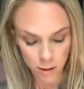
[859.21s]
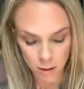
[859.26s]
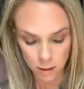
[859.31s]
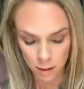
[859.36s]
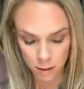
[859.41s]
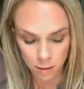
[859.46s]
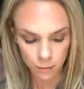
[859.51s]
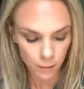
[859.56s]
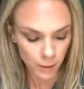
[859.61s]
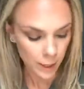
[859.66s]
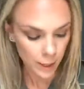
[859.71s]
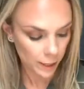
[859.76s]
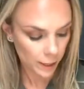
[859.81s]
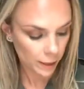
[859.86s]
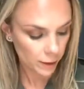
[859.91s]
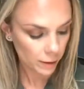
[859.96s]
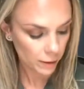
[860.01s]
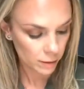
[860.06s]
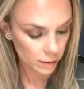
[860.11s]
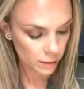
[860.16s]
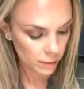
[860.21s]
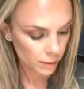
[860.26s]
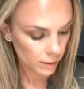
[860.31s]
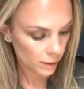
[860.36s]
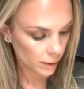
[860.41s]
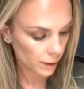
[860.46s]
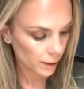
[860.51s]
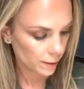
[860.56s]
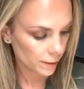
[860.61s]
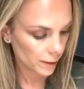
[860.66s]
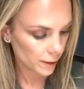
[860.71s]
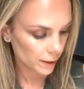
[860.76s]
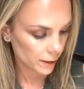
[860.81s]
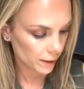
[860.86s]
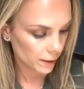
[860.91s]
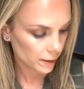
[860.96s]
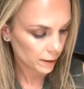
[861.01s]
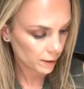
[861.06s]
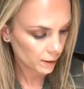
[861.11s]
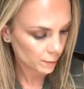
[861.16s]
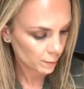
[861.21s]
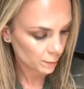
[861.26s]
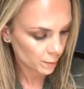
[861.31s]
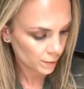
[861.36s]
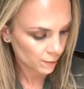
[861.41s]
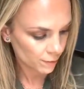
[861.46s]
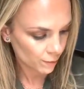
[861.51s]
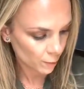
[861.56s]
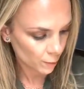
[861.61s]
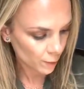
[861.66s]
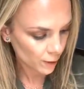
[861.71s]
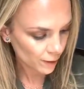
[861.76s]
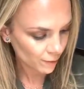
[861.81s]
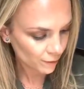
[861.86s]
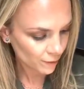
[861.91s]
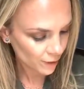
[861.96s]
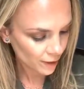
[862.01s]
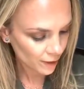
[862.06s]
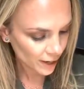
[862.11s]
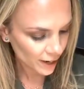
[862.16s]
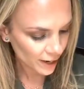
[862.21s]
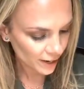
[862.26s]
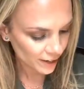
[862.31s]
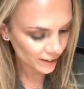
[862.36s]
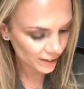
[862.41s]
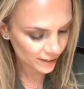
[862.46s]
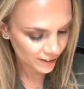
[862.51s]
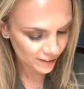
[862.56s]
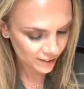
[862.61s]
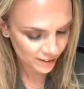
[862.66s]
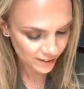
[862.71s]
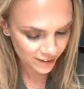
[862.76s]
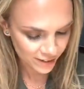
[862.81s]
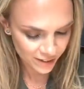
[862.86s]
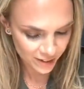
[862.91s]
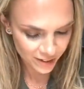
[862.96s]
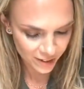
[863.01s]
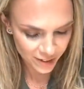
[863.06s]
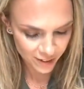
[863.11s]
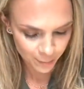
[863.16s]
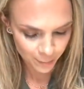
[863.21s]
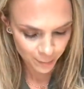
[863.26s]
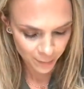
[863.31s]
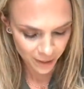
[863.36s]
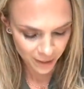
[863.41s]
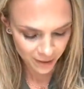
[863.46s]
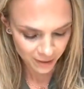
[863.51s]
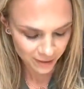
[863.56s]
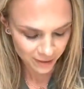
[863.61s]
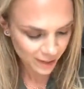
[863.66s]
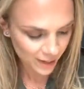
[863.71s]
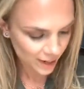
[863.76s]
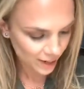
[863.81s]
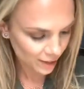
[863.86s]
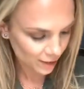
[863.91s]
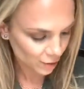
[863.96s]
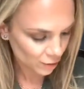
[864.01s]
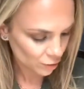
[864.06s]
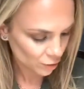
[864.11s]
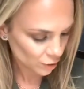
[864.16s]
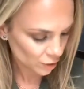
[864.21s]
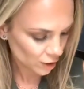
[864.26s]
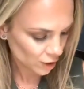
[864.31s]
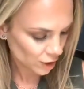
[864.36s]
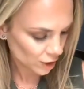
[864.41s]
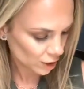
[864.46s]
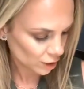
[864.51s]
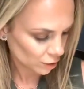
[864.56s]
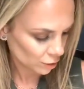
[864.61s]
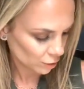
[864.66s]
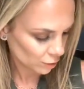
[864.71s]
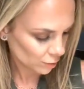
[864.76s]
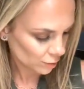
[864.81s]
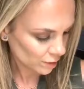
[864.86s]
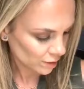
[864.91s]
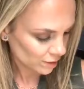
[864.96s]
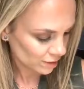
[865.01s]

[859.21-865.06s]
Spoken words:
Alrighty, and then before I forget, because I usually do,